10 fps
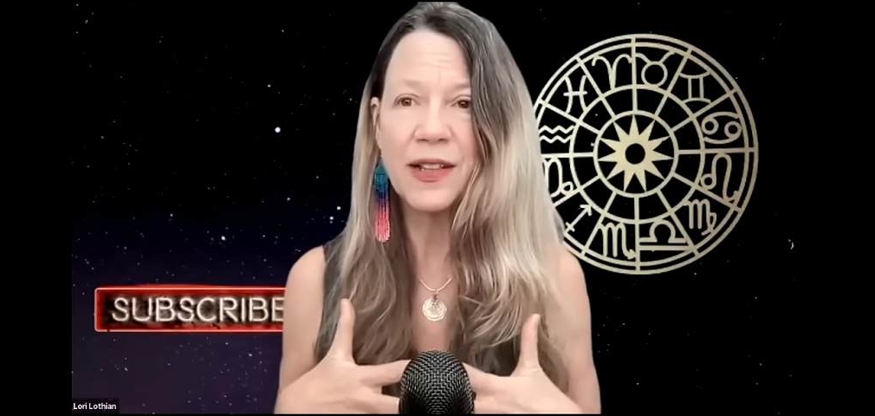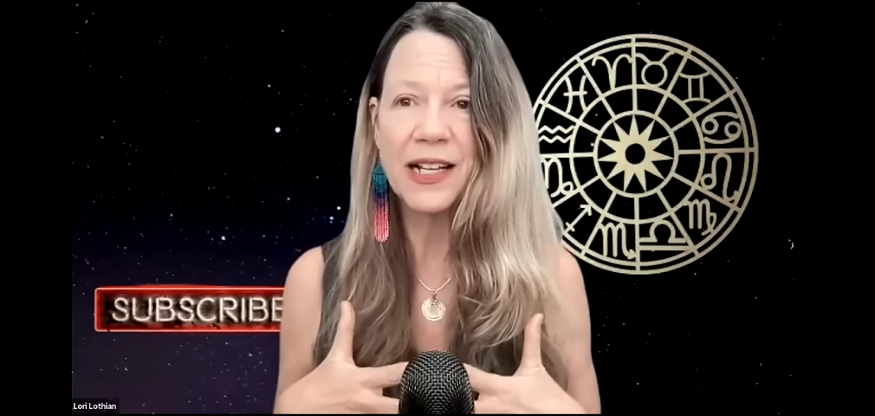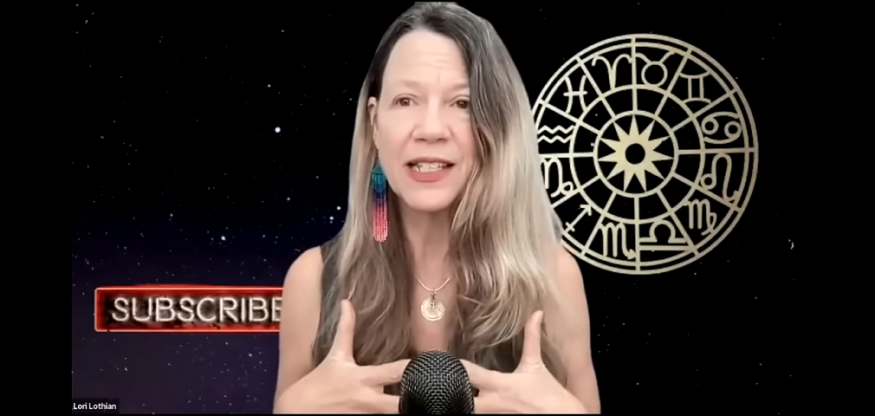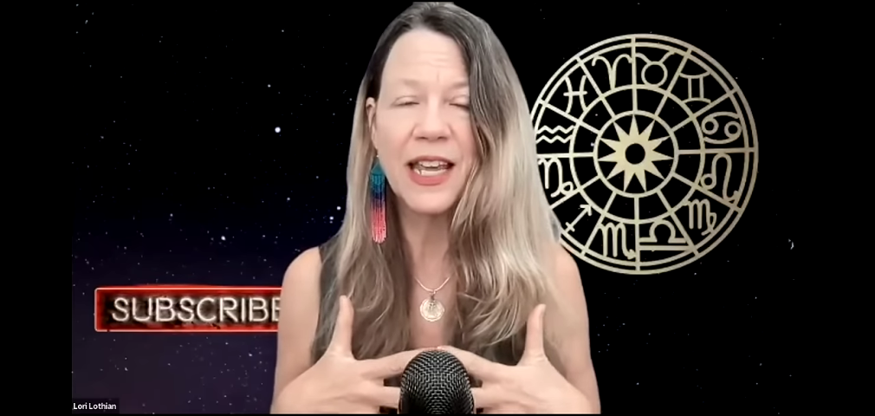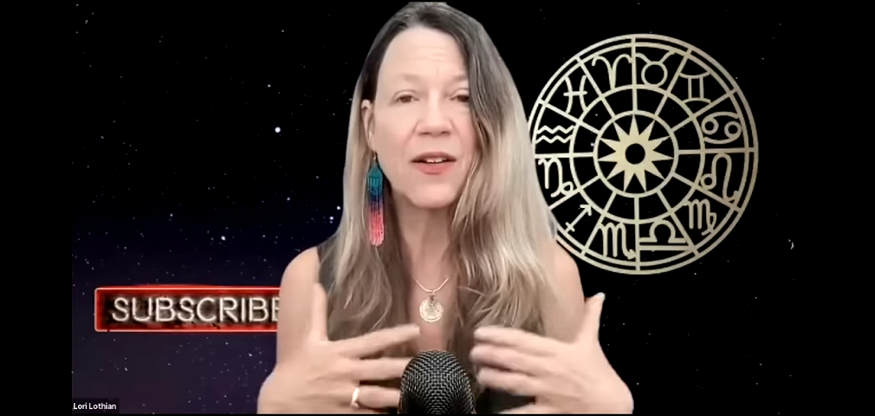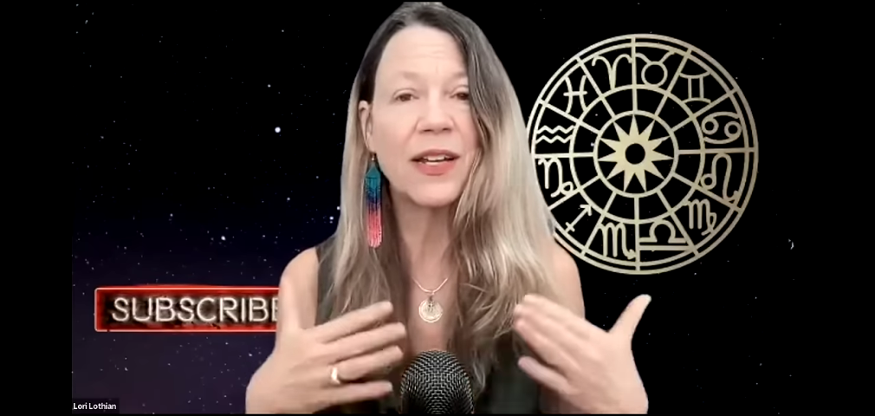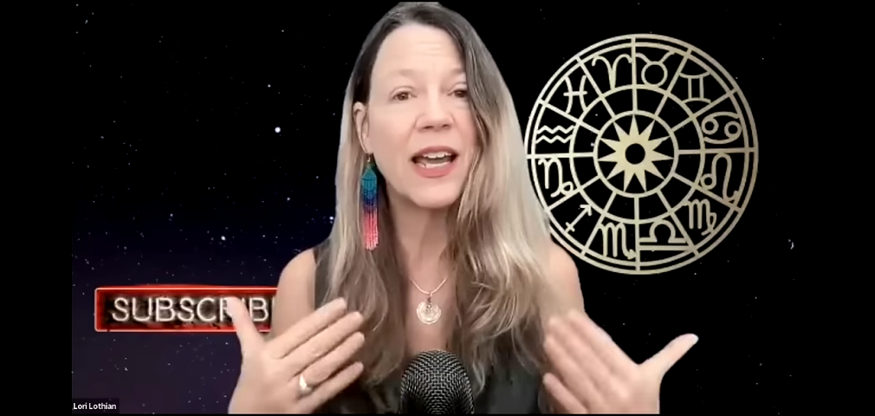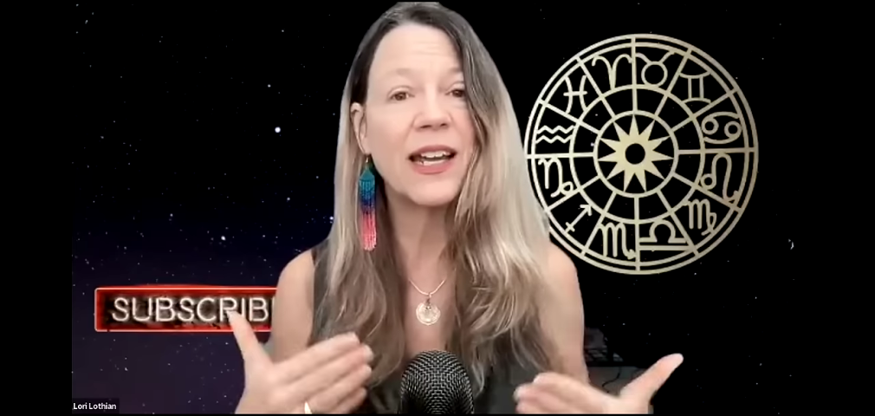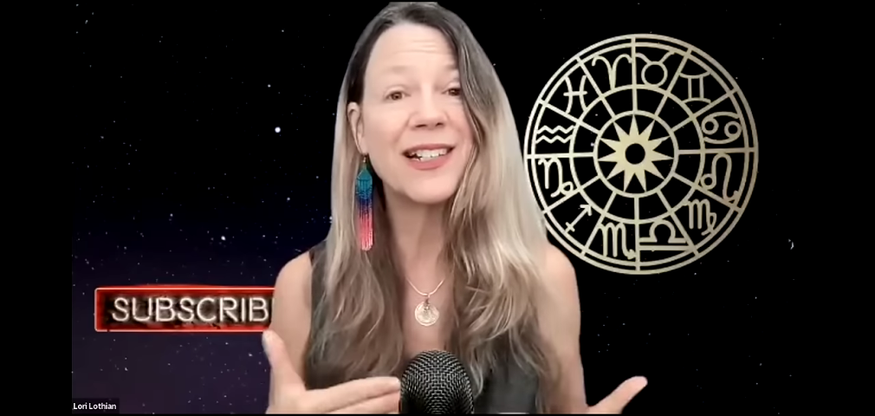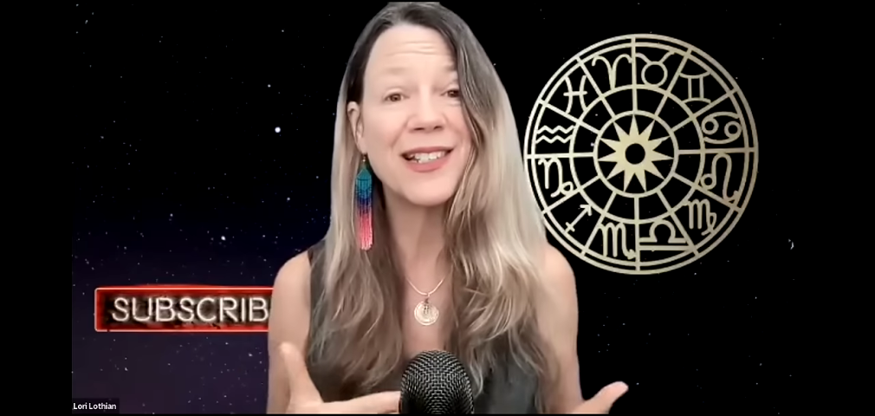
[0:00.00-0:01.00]
that's Gary
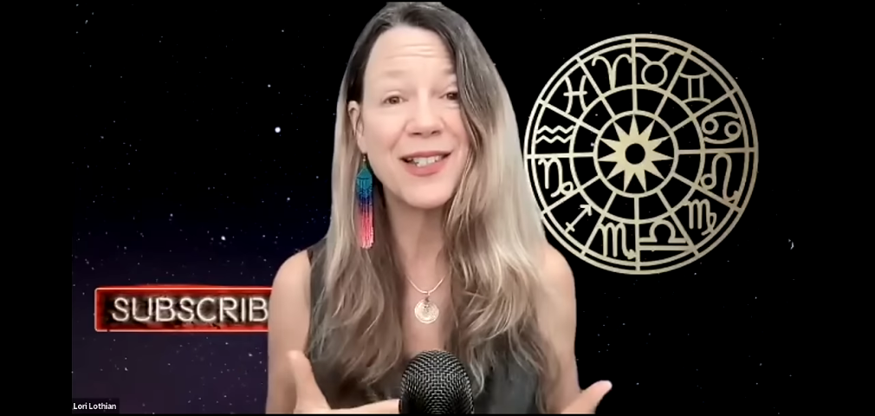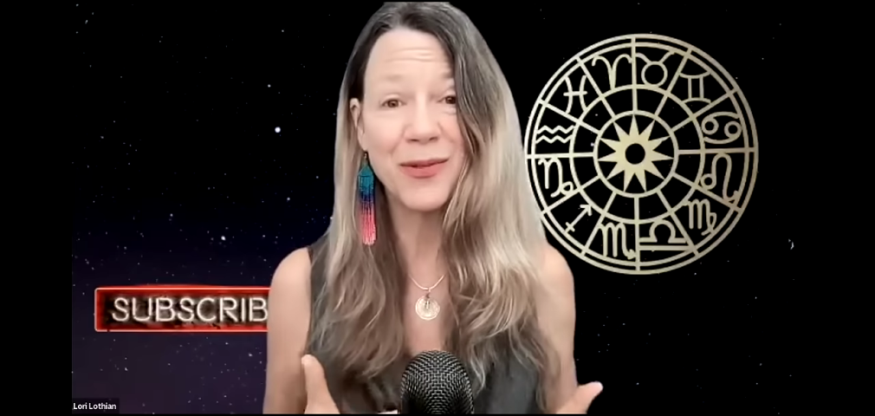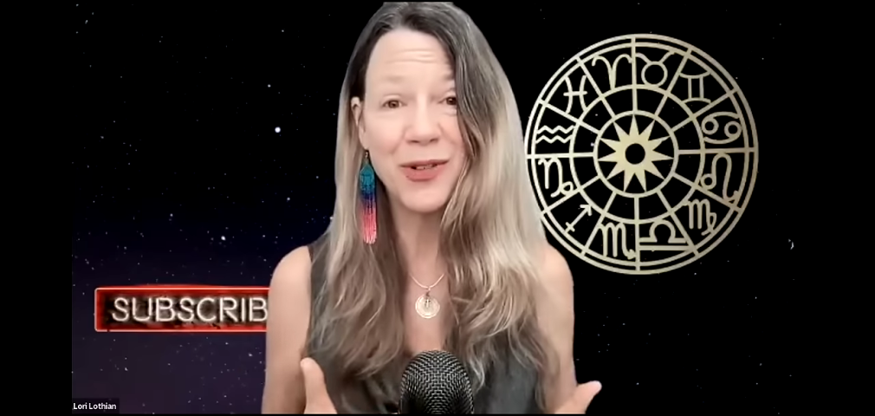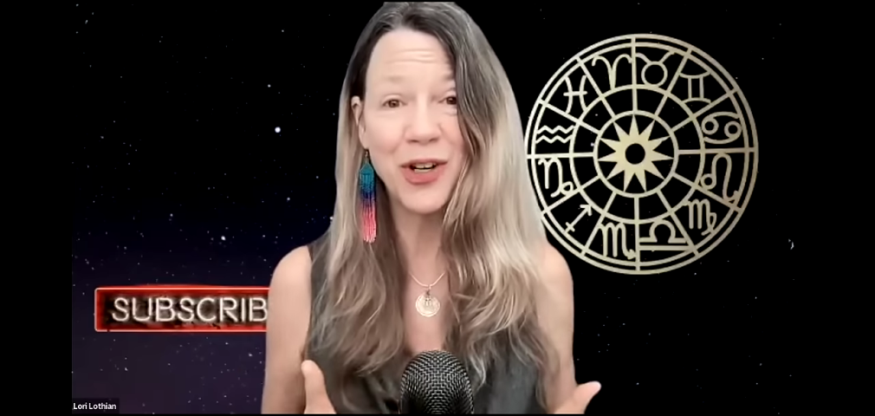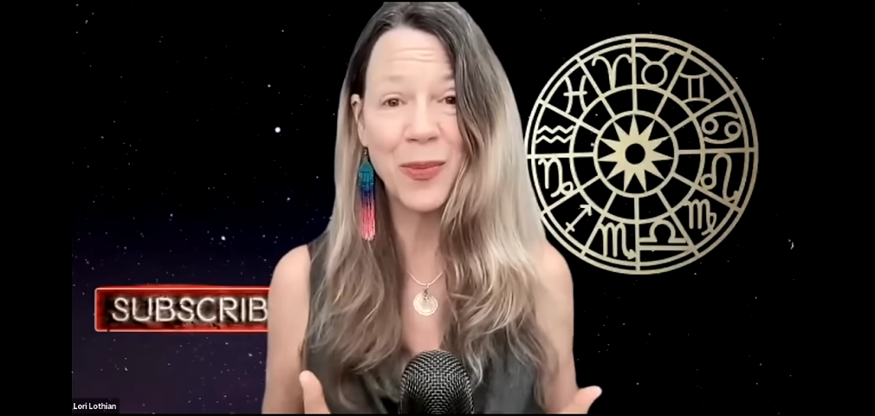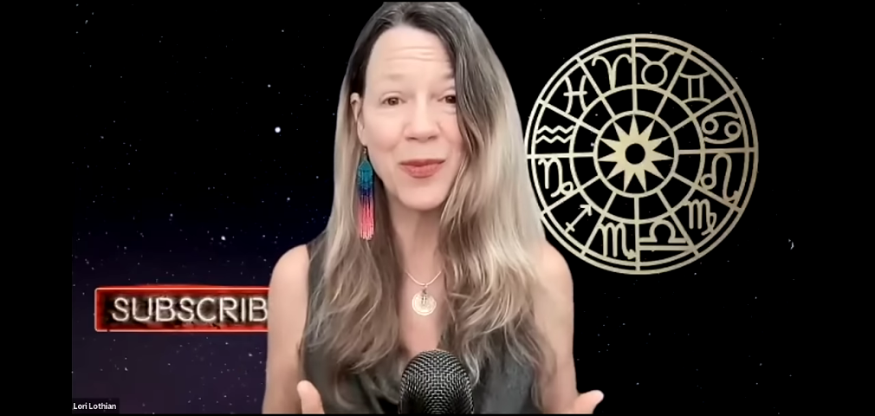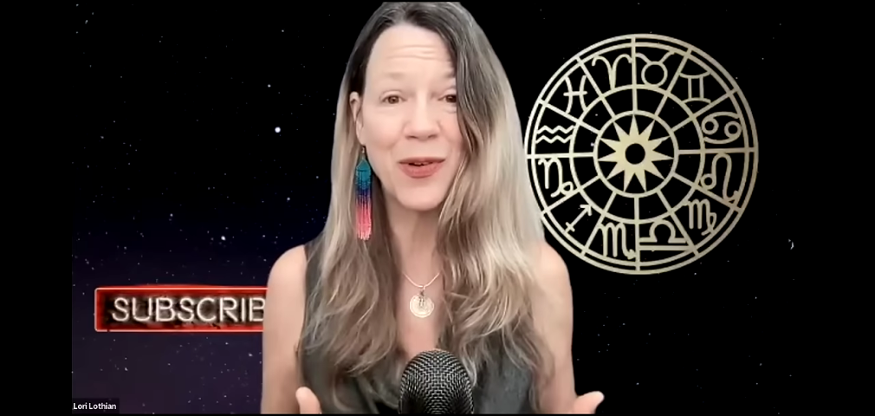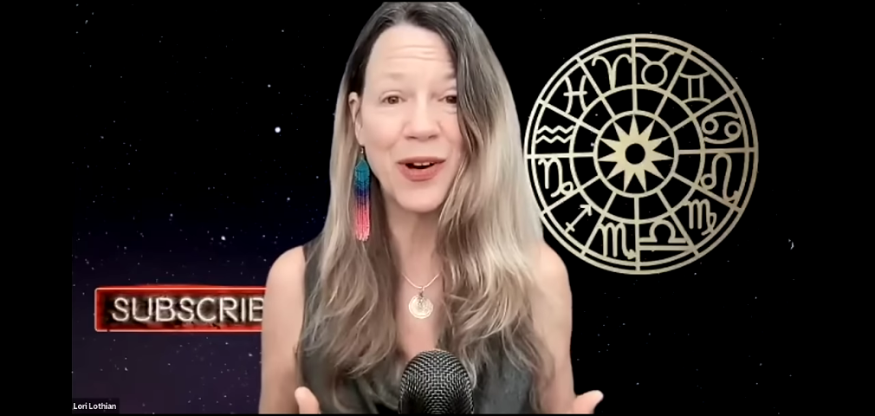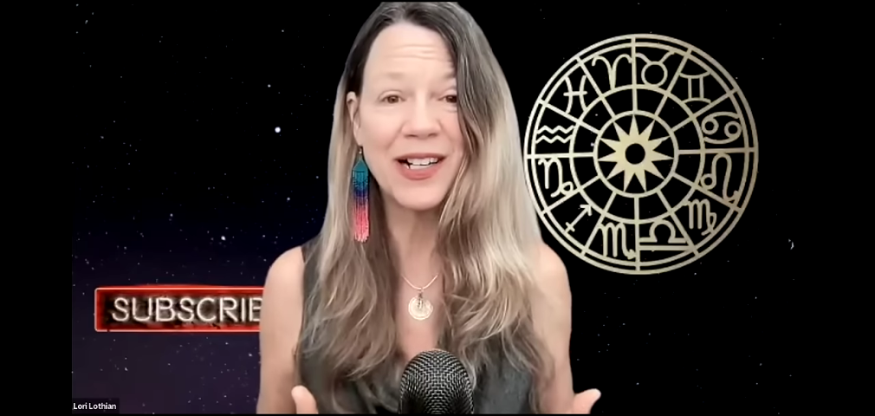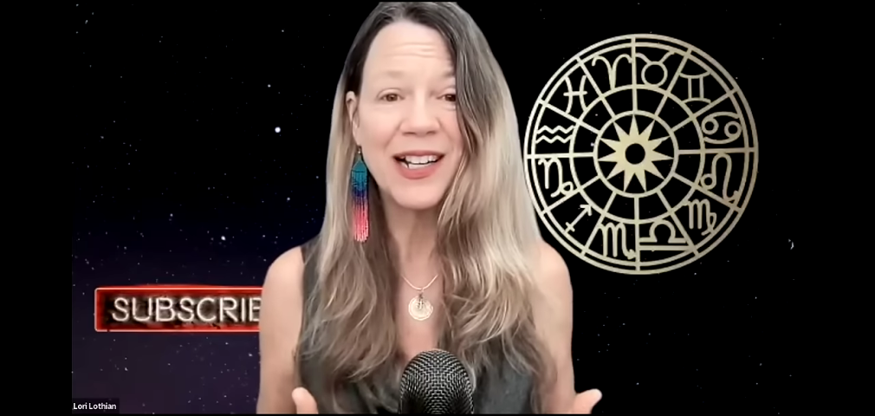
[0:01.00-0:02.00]
Caton's term
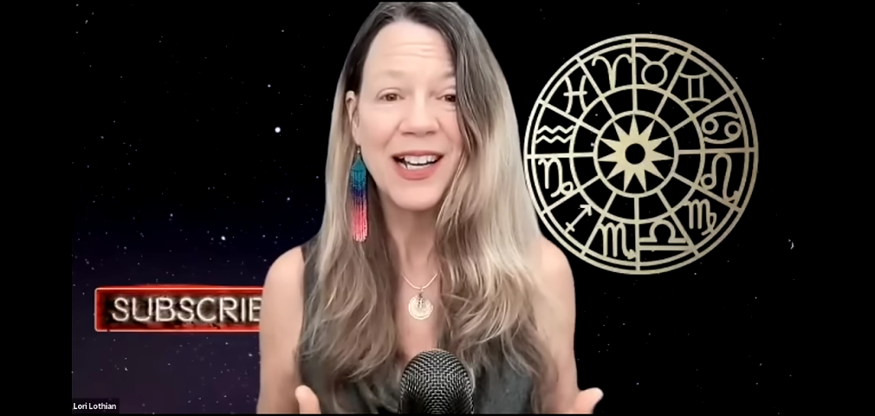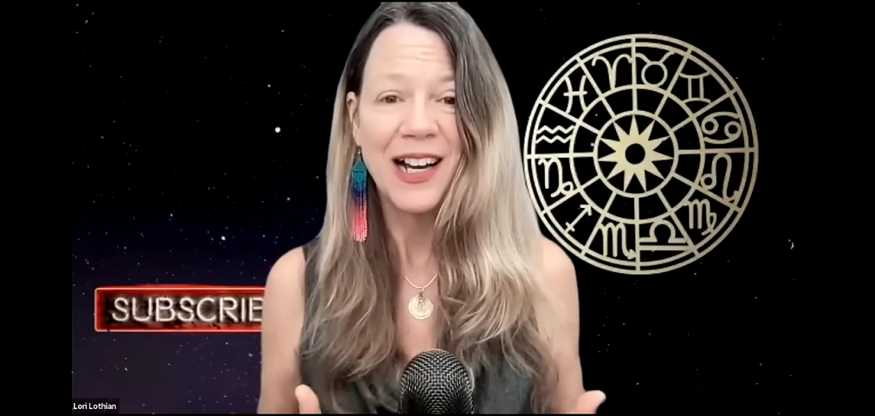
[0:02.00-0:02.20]
for it,